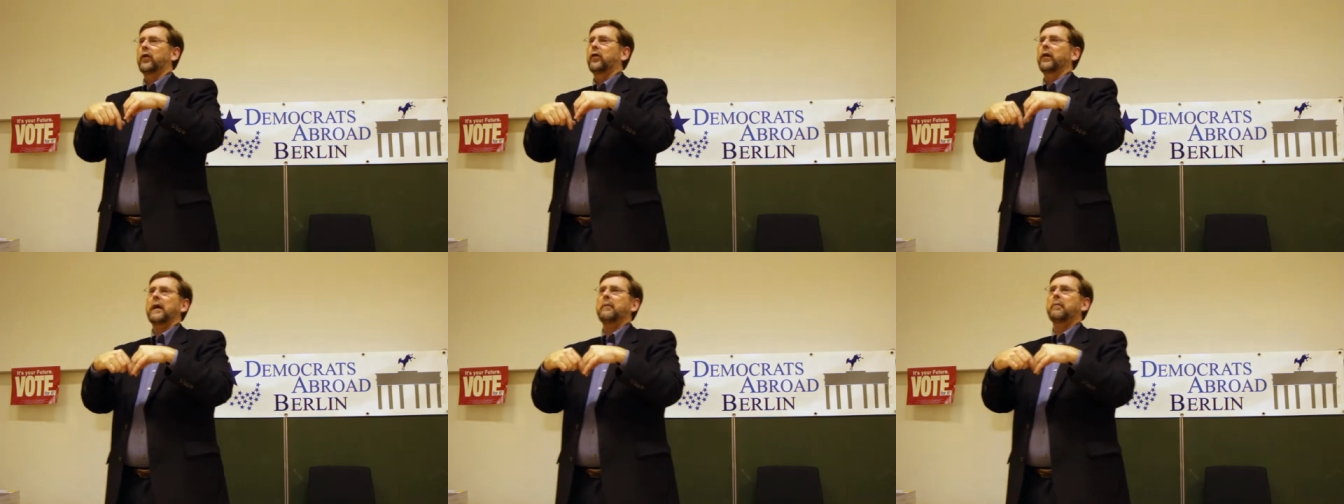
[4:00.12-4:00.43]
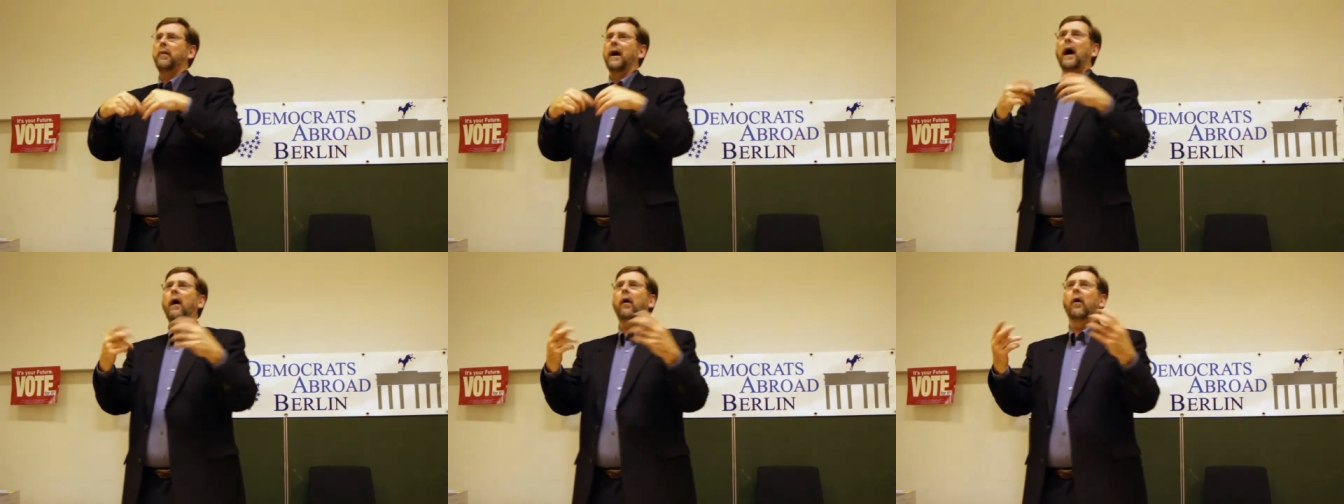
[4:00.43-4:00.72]

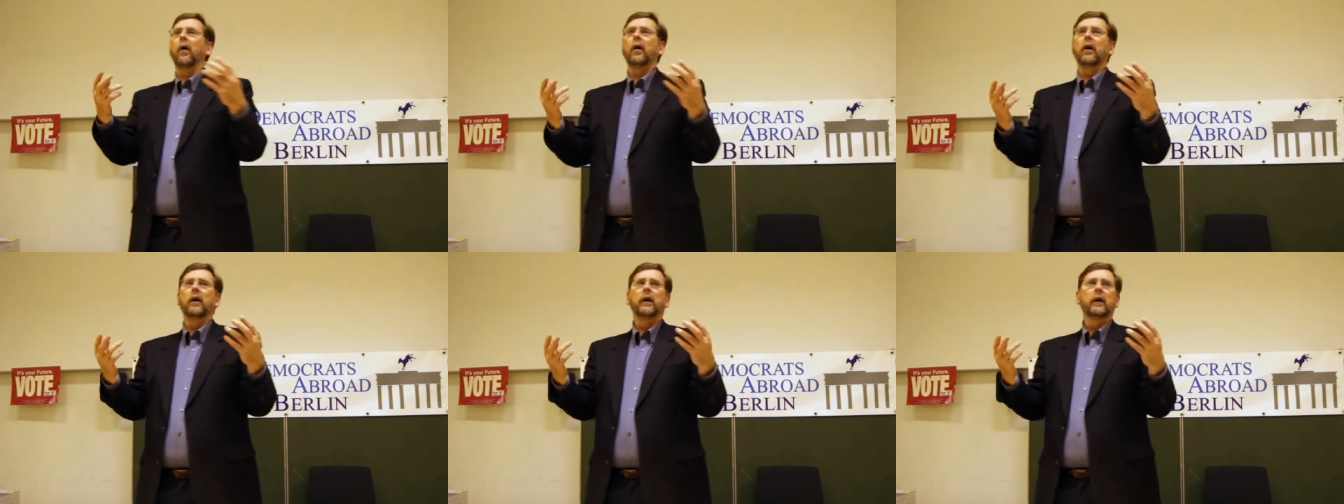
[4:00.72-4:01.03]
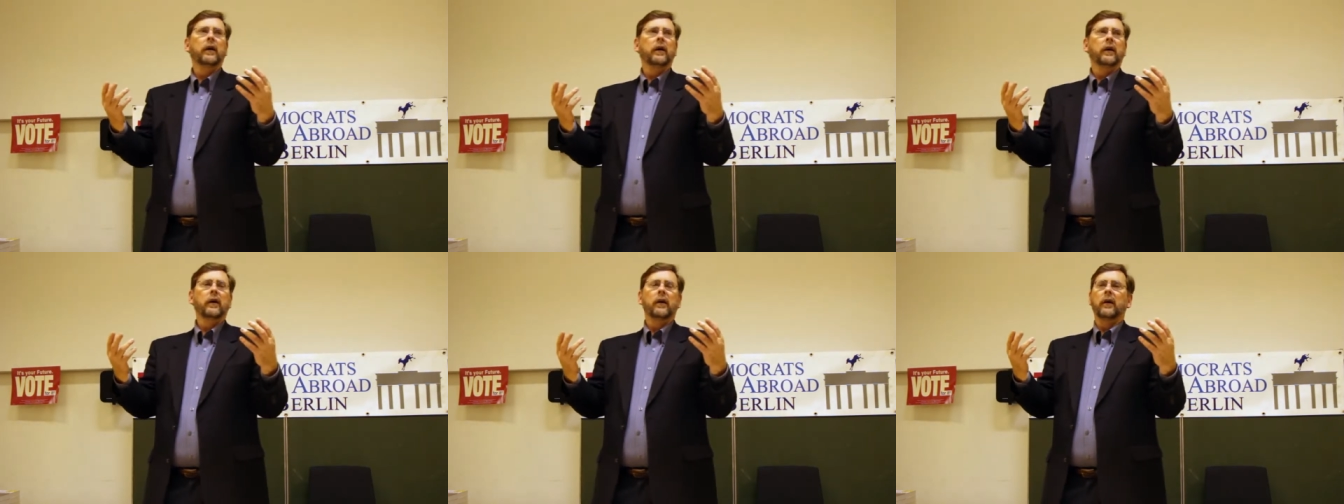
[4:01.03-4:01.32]
create power
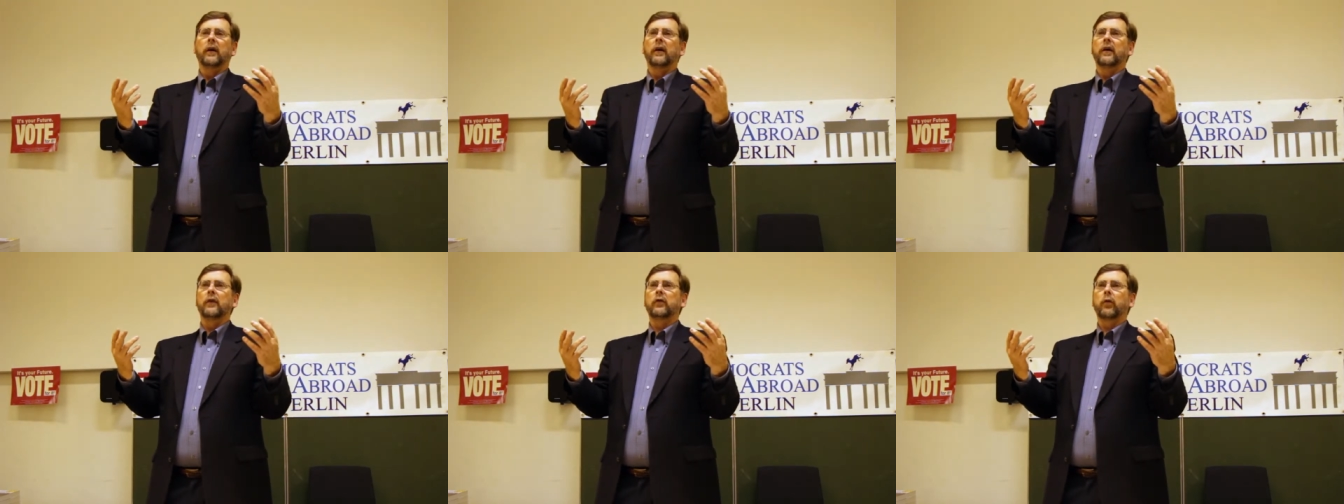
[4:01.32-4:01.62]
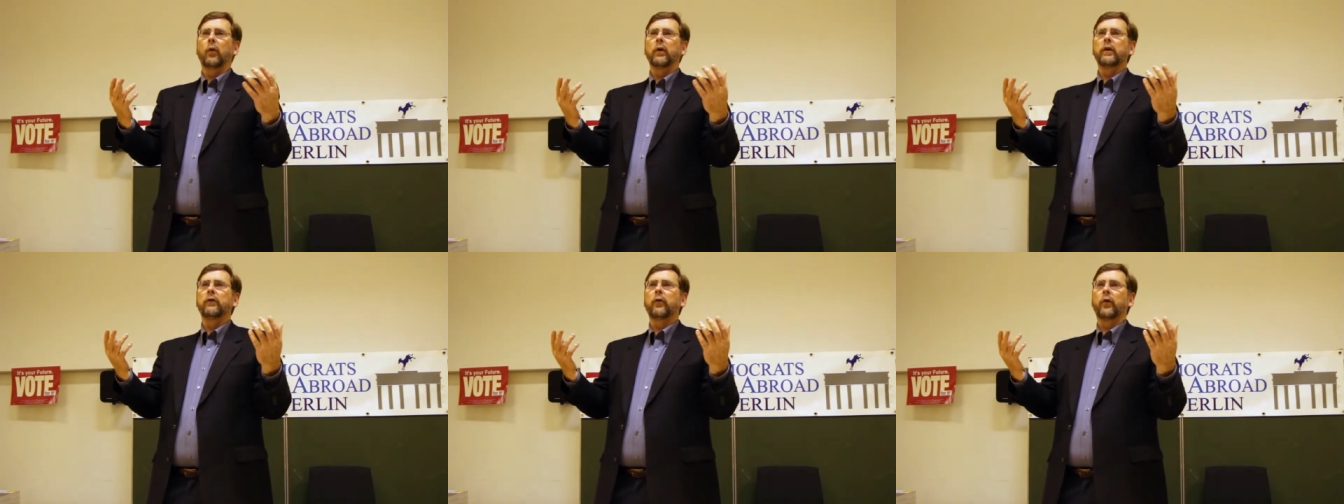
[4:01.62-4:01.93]

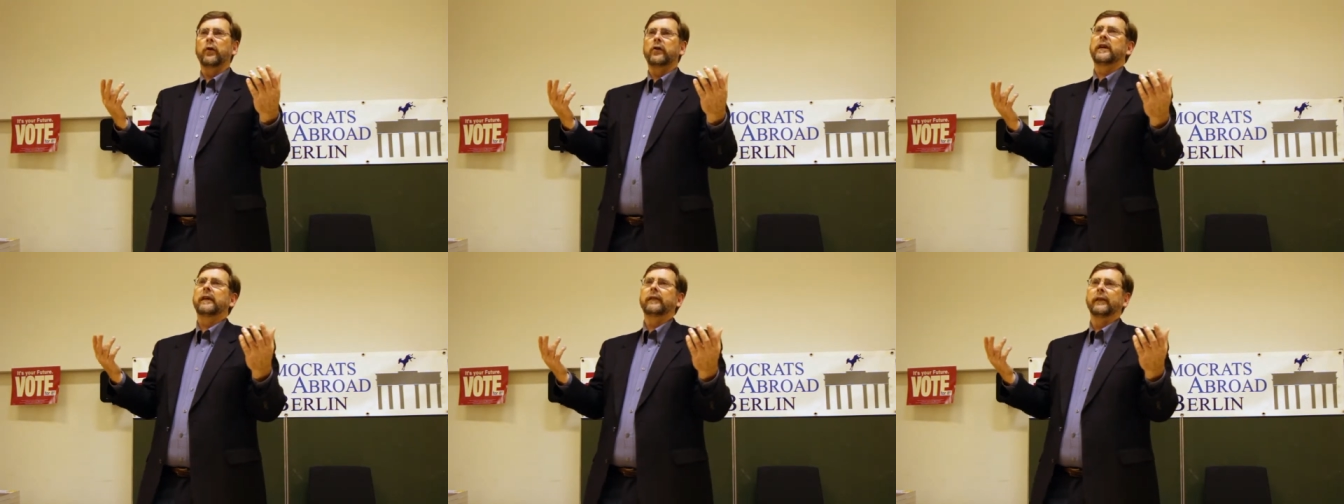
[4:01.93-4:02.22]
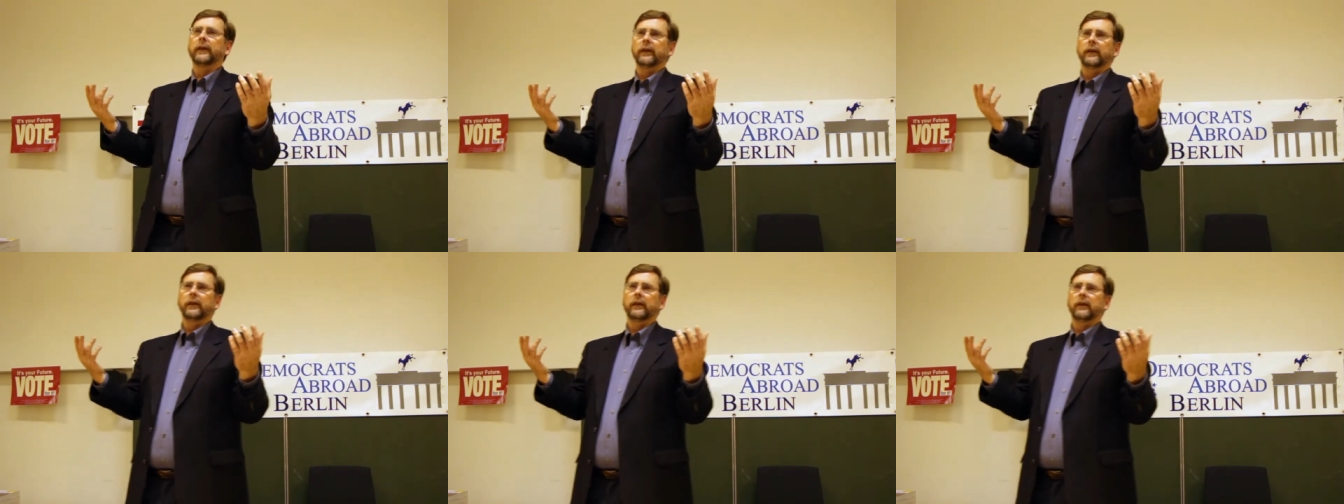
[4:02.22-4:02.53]
24
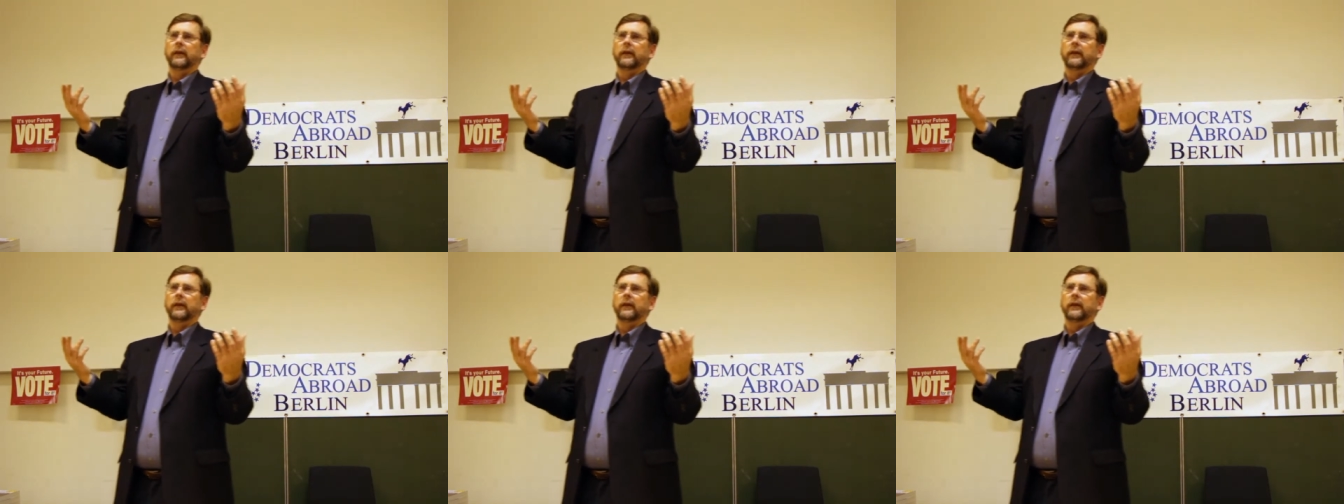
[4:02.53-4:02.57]
7.